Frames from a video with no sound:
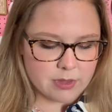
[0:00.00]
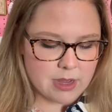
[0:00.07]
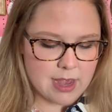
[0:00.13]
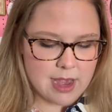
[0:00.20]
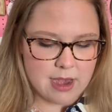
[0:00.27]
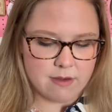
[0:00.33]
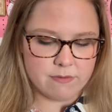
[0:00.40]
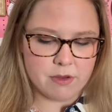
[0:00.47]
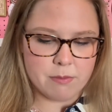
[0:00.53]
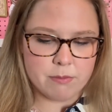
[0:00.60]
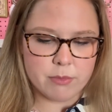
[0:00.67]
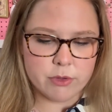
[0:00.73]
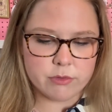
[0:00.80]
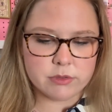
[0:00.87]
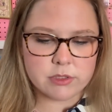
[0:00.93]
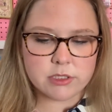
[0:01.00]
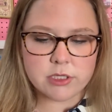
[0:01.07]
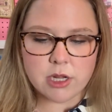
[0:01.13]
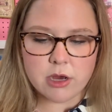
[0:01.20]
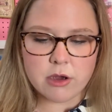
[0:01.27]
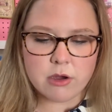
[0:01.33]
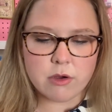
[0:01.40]
I have
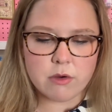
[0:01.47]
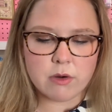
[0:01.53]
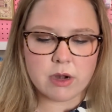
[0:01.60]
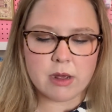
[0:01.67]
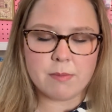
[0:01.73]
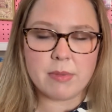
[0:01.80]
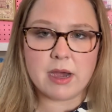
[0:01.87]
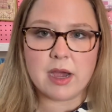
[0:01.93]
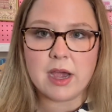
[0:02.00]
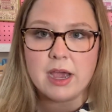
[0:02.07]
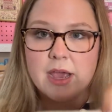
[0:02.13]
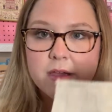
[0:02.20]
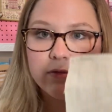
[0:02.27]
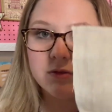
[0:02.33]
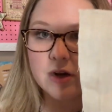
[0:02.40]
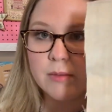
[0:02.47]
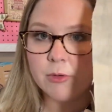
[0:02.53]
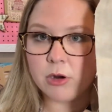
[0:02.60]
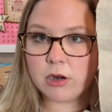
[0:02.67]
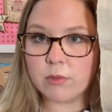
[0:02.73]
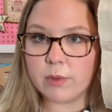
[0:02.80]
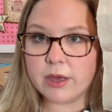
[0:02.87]
Moonstone by Fiber
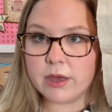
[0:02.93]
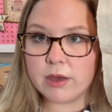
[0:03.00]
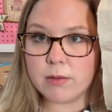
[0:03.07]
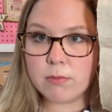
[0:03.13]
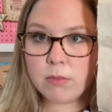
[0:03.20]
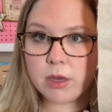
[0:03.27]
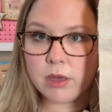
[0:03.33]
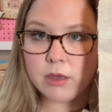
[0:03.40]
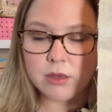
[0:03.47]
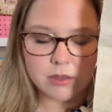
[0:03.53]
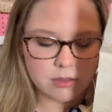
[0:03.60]
on a Whim.